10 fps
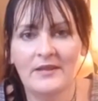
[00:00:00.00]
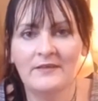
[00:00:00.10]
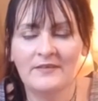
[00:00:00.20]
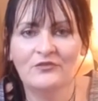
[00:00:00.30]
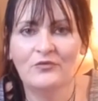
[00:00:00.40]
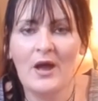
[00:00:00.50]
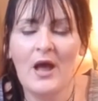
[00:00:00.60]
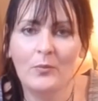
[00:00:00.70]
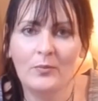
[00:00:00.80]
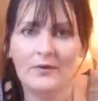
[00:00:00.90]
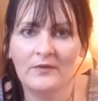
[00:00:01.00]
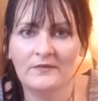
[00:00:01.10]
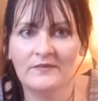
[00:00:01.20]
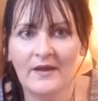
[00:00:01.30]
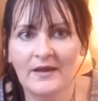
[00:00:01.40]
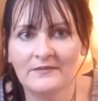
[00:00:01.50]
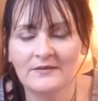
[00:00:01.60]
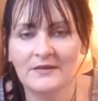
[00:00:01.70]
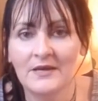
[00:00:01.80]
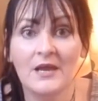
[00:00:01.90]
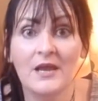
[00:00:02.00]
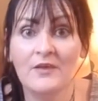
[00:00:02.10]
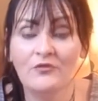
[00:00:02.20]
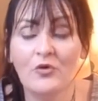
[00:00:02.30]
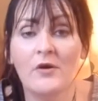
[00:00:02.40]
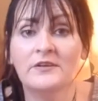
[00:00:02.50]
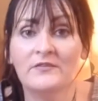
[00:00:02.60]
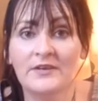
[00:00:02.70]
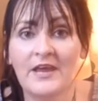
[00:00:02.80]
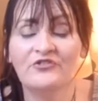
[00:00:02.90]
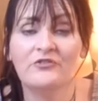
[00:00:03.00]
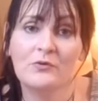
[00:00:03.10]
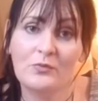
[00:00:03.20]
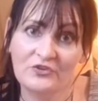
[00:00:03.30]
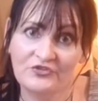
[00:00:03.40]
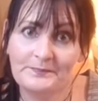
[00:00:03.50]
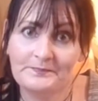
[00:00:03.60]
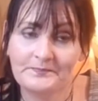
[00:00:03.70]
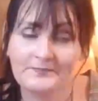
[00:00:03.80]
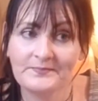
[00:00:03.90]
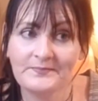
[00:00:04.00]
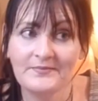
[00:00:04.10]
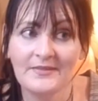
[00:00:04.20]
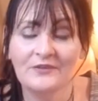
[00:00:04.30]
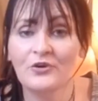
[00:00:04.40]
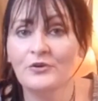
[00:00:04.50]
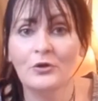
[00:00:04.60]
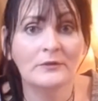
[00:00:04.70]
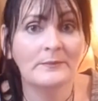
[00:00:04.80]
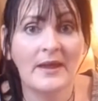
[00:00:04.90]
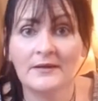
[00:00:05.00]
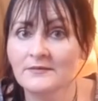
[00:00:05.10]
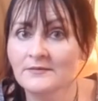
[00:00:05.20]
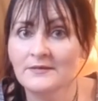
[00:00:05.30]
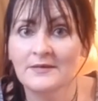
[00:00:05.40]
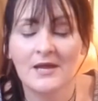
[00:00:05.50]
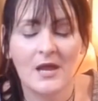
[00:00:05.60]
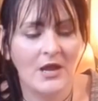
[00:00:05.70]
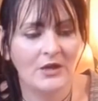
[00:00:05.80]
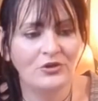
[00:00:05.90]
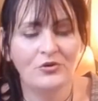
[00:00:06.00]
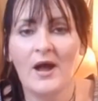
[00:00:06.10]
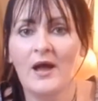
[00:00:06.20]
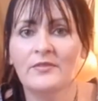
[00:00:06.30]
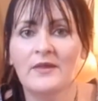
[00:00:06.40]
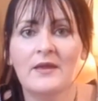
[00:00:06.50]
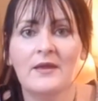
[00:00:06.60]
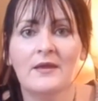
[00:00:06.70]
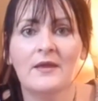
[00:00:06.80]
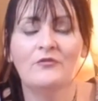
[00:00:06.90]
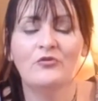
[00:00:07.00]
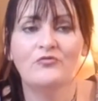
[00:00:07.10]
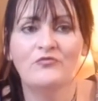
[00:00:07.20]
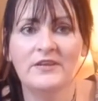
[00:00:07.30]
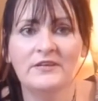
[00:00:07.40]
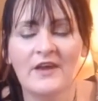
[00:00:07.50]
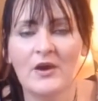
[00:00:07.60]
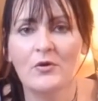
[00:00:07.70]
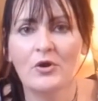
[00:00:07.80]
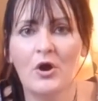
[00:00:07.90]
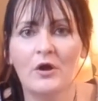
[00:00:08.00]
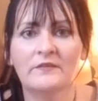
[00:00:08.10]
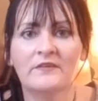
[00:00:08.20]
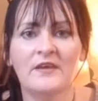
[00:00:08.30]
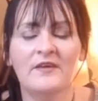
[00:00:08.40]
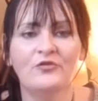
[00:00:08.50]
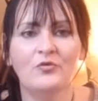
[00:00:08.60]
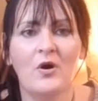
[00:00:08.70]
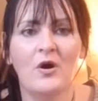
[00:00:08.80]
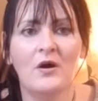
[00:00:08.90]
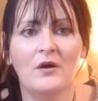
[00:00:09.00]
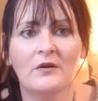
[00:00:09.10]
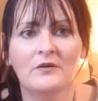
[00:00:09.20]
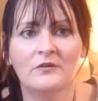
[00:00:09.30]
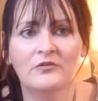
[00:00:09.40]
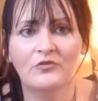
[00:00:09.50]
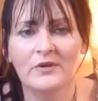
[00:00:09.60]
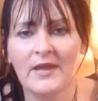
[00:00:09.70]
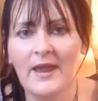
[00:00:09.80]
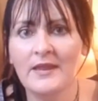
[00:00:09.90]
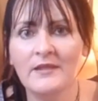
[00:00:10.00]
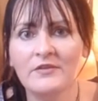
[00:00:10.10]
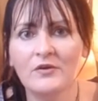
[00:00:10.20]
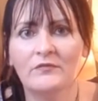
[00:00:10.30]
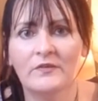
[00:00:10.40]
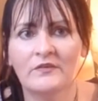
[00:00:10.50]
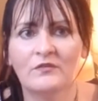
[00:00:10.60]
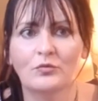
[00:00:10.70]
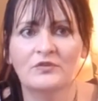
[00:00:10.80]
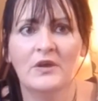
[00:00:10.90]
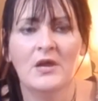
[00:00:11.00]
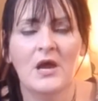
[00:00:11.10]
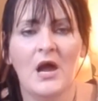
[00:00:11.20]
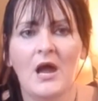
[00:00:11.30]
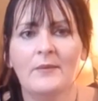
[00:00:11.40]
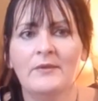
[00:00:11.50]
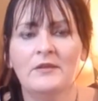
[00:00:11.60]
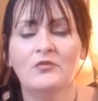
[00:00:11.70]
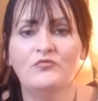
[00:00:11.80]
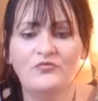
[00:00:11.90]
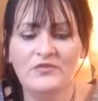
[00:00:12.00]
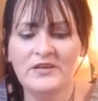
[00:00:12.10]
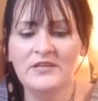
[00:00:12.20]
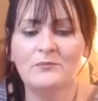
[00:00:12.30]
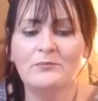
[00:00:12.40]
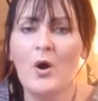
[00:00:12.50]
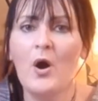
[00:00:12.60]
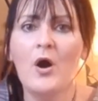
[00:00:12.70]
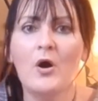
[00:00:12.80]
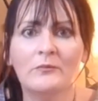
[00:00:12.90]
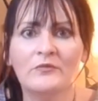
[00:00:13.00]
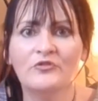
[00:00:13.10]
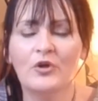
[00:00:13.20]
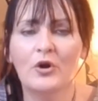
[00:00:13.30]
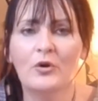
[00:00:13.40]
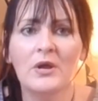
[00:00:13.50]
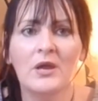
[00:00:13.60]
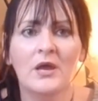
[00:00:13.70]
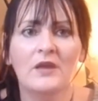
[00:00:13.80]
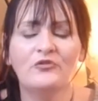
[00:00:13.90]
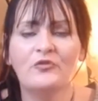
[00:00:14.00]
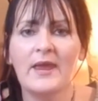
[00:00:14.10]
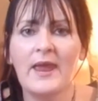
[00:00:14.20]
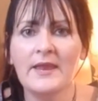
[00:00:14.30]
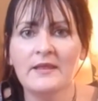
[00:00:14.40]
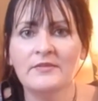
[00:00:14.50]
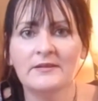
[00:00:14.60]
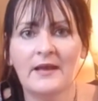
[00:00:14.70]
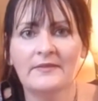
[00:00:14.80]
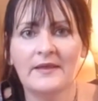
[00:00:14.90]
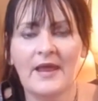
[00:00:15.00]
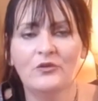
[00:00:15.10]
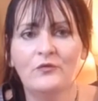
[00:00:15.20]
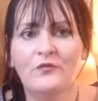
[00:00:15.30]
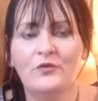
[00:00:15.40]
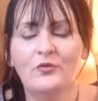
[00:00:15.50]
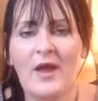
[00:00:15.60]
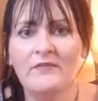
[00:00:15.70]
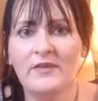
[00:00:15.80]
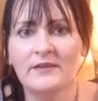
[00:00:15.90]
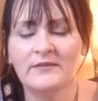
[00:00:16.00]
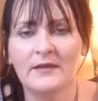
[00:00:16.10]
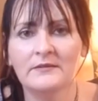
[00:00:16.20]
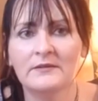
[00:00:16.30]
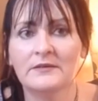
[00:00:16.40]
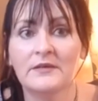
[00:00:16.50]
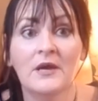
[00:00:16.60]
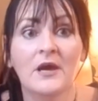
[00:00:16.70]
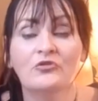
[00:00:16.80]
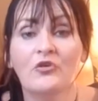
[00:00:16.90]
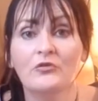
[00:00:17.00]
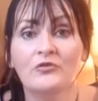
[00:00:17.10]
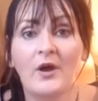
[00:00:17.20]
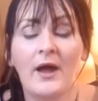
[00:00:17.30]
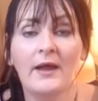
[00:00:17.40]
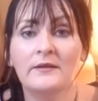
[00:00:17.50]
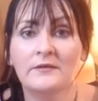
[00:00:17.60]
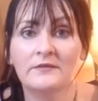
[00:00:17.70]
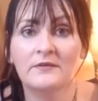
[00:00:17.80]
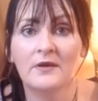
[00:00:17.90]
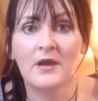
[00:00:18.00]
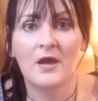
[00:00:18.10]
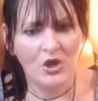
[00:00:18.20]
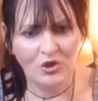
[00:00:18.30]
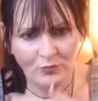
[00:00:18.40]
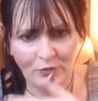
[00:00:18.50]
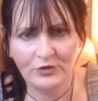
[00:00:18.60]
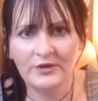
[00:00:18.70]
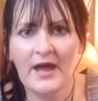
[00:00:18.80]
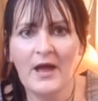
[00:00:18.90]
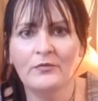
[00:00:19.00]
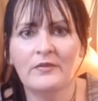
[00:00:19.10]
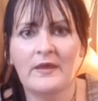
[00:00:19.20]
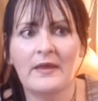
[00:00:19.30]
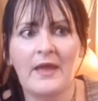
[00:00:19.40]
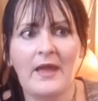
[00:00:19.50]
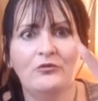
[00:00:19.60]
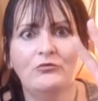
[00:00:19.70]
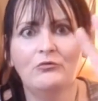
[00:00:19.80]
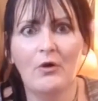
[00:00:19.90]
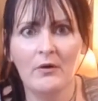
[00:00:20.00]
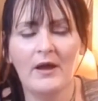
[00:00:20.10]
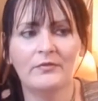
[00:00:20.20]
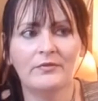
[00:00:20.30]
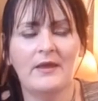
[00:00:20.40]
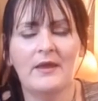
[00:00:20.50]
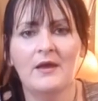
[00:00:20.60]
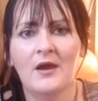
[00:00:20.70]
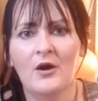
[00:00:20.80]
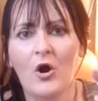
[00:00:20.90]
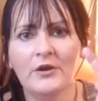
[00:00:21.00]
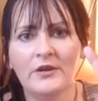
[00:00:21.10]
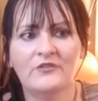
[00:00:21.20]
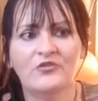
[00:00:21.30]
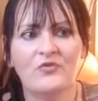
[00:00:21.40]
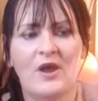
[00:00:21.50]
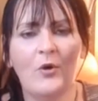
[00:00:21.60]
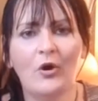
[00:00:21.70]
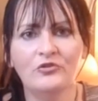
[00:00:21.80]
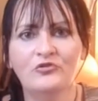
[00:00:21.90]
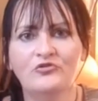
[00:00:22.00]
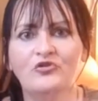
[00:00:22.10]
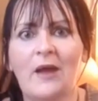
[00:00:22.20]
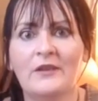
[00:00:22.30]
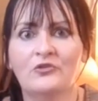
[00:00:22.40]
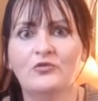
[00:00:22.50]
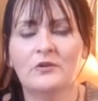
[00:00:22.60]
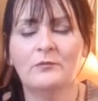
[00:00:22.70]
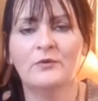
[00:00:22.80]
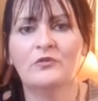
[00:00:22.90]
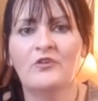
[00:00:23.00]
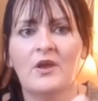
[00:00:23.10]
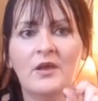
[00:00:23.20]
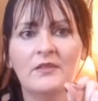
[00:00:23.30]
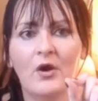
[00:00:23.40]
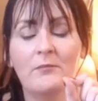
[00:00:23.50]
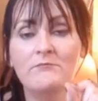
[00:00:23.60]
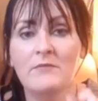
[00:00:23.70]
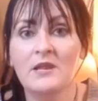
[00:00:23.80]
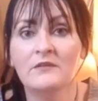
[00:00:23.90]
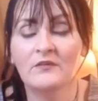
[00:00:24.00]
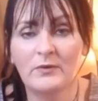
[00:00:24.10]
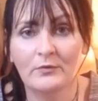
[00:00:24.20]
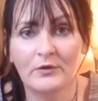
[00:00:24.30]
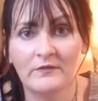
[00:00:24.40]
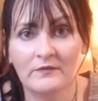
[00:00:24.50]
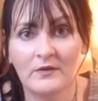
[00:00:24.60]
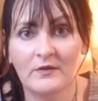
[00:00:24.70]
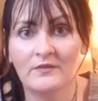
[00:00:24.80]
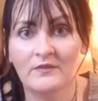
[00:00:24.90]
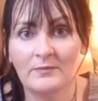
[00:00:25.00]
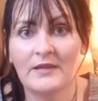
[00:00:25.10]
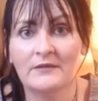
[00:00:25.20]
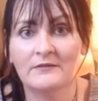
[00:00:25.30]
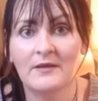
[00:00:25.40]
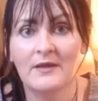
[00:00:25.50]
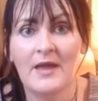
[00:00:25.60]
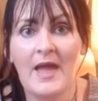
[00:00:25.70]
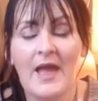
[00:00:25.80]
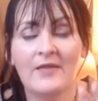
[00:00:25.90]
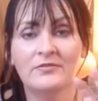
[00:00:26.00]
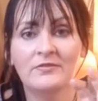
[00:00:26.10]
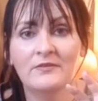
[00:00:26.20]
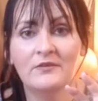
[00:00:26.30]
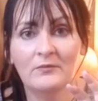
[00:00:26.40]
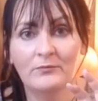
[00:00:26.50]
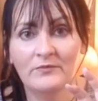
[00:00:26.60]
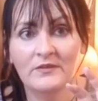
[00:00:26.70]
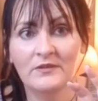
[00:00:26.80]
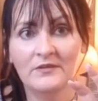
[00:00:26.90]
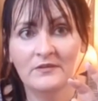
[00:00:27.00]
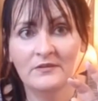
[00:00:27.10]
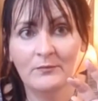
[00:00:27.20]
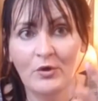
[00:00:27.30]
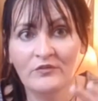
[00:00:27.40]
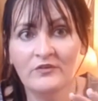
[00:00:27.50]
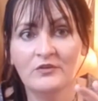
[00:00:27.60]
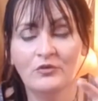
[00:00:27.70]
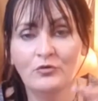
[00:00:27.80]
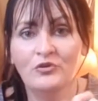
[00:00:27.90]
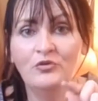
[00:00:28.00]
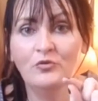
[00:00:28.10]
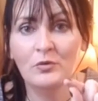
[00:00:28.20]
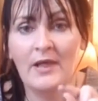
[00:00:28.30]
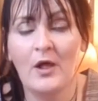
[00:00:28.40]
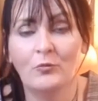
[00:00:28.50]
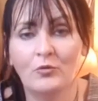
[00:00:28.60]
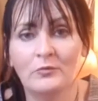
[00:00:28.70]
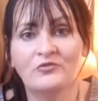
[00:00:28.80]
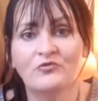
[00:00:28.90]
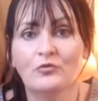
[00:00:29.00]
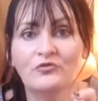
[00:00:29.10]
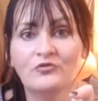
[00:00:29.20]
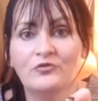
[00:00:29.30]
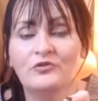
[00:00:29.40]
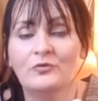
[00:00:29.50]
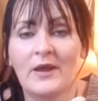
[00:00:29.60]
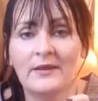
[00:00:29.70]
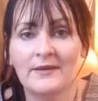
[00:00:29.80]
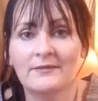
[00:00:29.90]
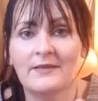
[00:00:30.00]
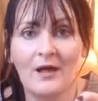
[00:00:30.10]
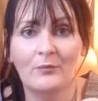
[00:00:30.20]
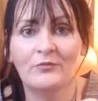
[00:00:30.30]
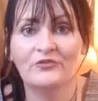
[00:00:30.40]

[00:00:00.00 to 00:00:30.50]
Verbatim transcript: really is there to help society. If you are a divinationary witch, don't hold it back you go out there, if you're reading tarot cards, if you are doing anything of the sort, I mean, reading palms, you know, if you're doing anything like that and you you have that talent in it, don't hide it. You put it out there and you go out there on Instagram, on YouTube and do it because there are millions of people on this, this planet and the person who you will help will be drawn to you and get the